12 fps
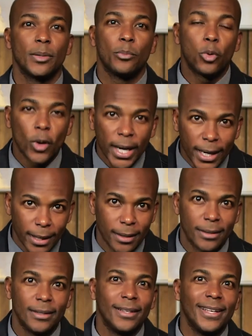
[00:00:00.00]

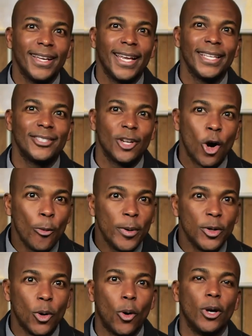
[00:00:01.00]
Prayer is an
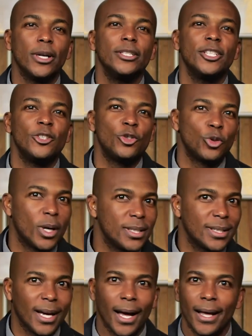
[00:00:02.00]
open door to
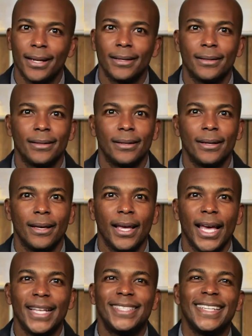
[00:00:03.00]
trust God.
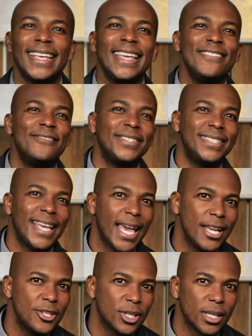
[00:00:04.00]
It's an
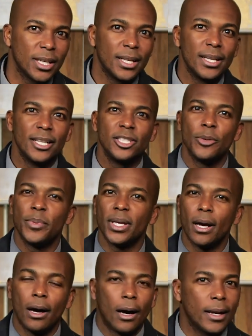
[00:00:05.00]
invitation to
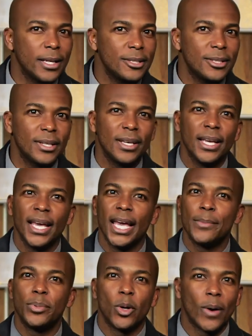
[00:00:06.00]
be honest
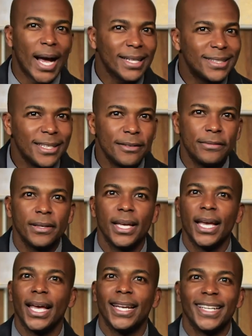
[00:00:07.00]
and proactive
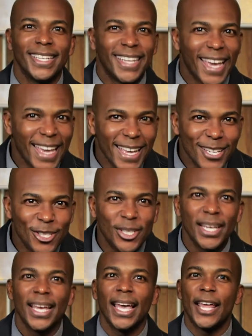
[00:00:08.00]
and
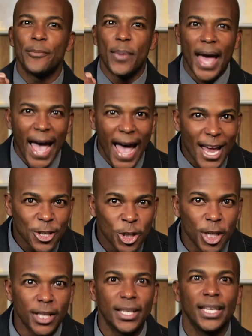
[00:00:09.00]
engaged and
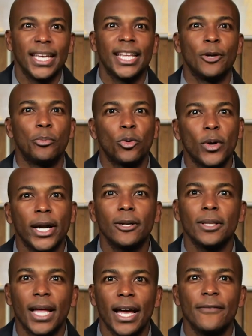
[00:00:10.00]
passionate in a prayer
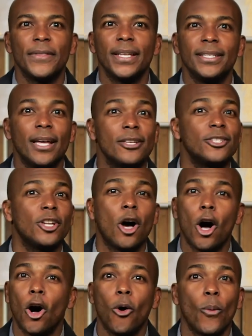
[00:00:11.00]
life that doesn't
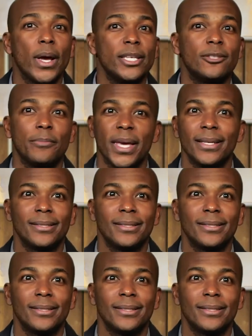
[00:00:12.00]
always make